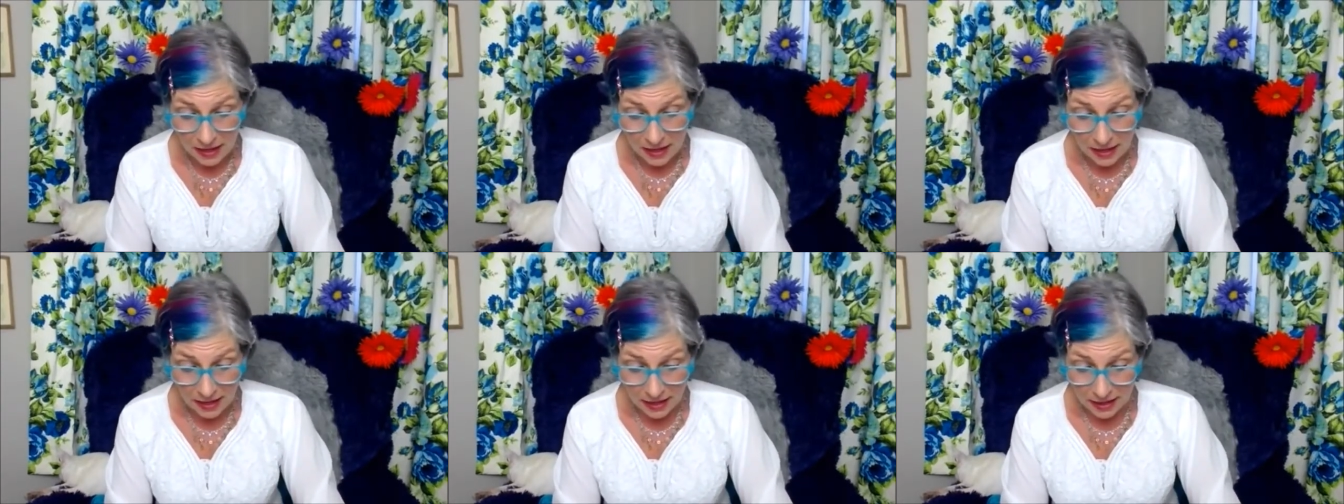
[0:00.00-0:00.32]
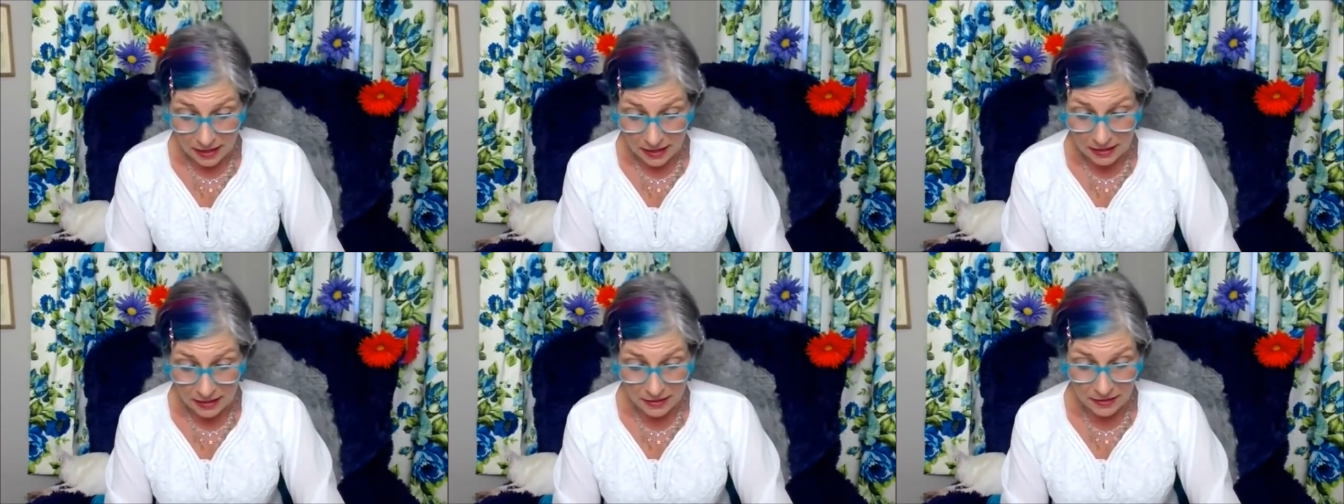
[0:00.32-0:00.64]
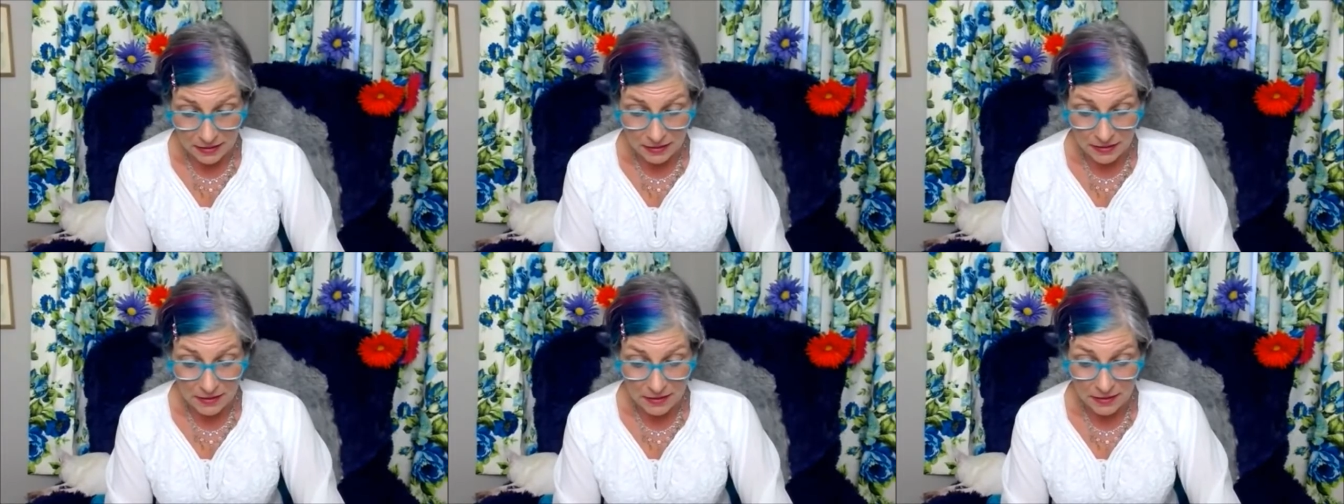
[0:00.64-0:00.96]

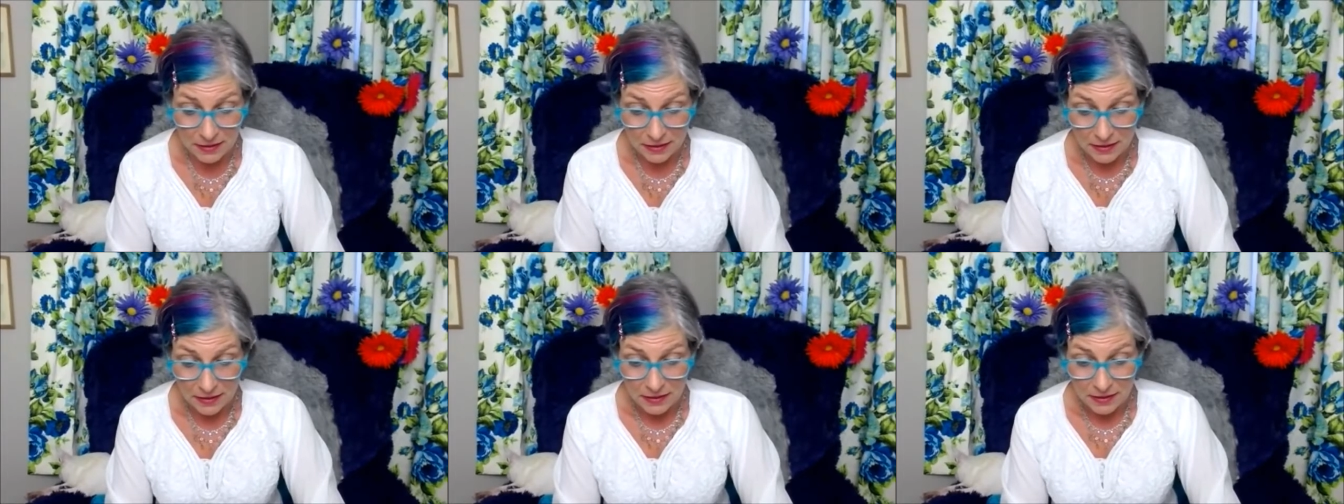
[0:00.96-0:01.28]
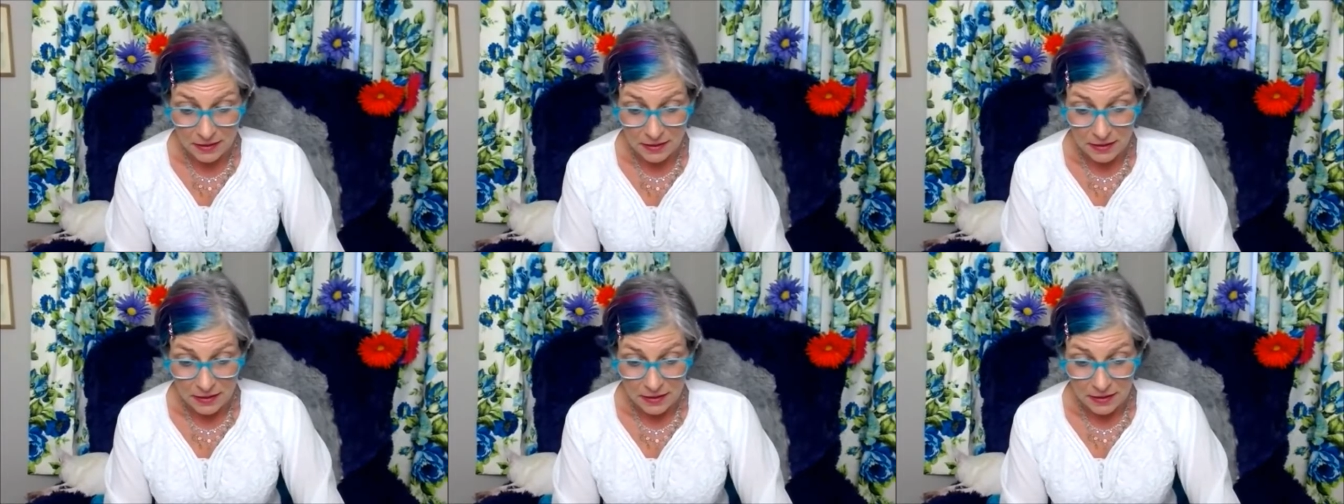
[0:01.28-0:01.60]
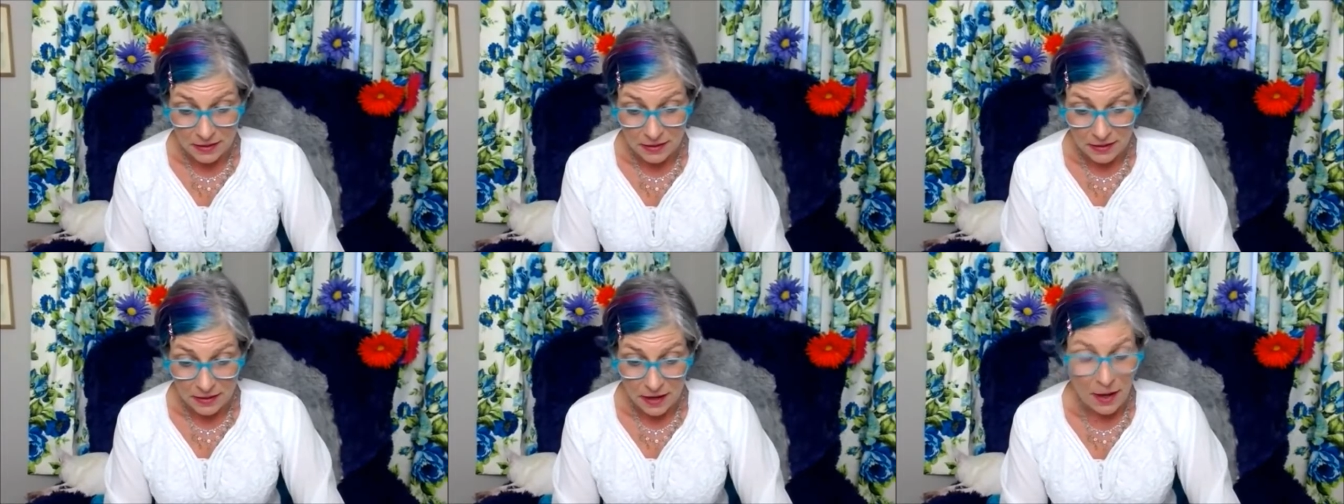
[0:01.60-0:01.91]
And
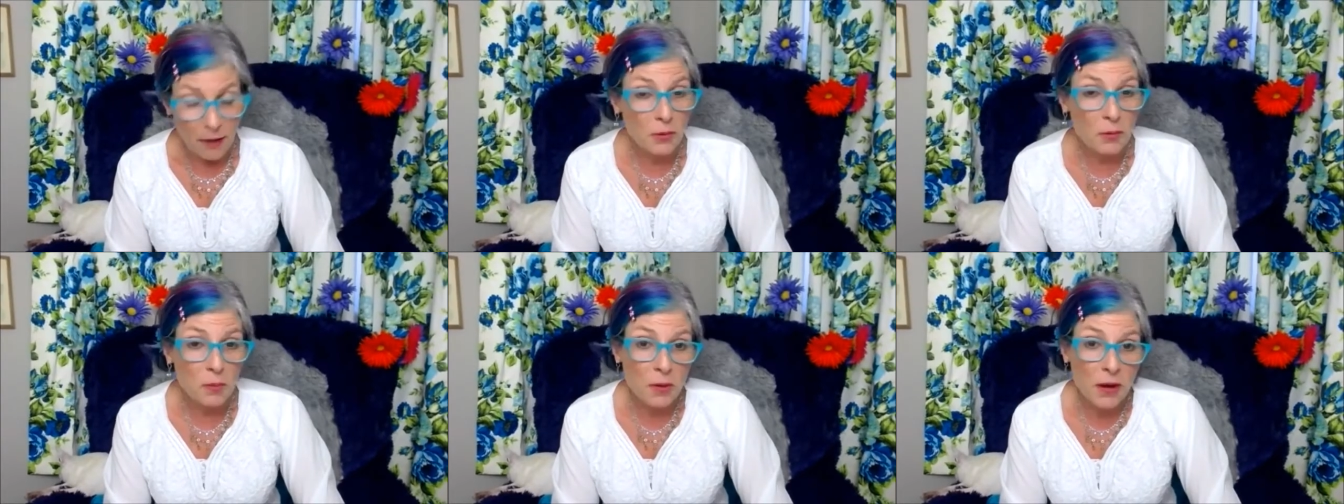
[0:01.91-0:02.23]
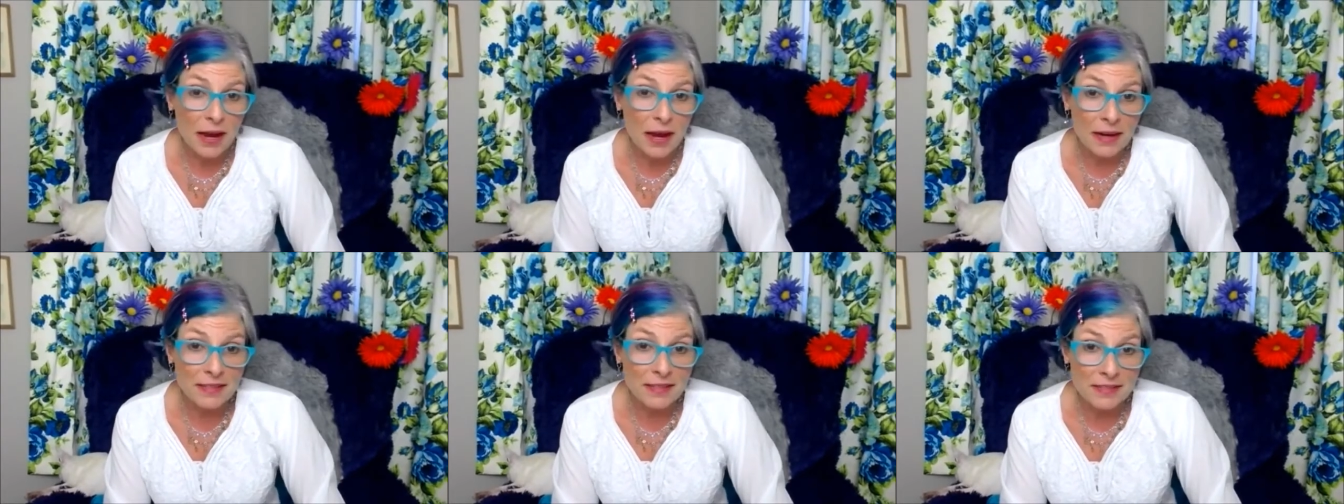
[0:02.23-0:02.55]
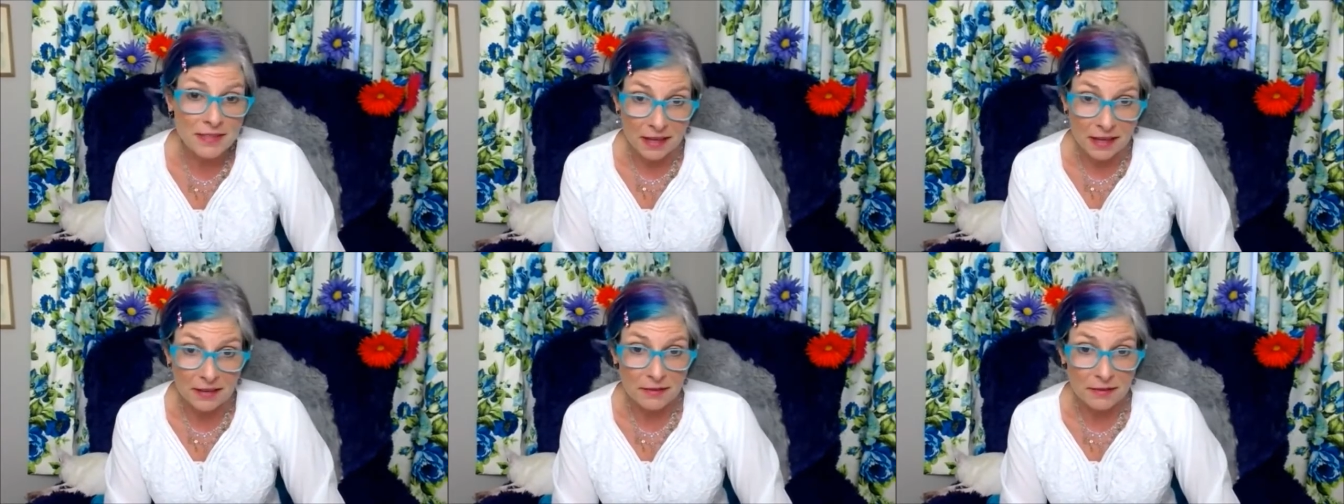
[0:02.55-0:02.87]
I would
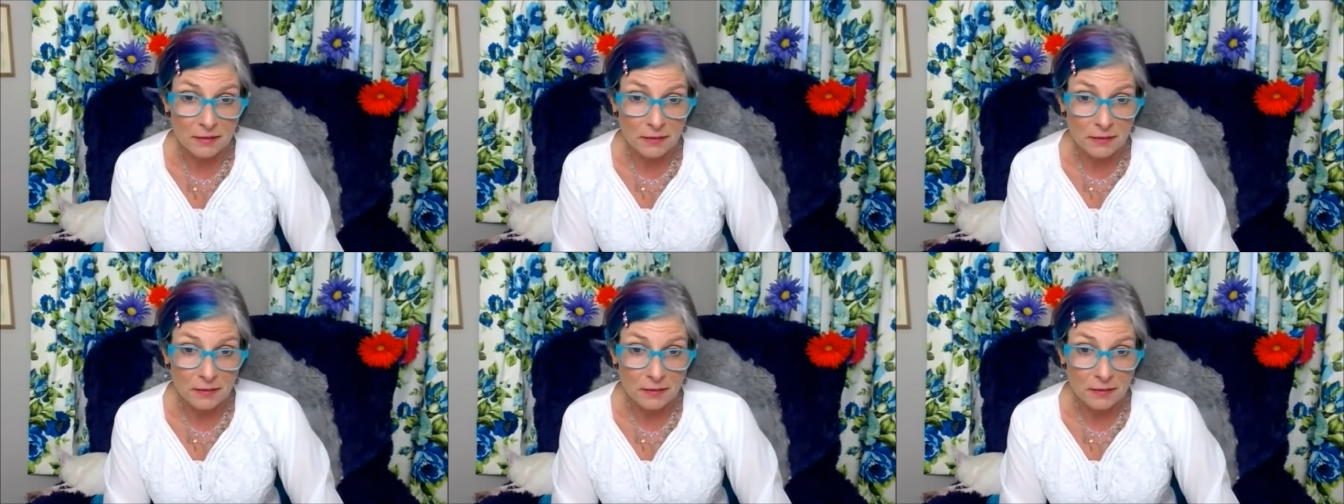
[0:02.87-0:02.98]
practice it,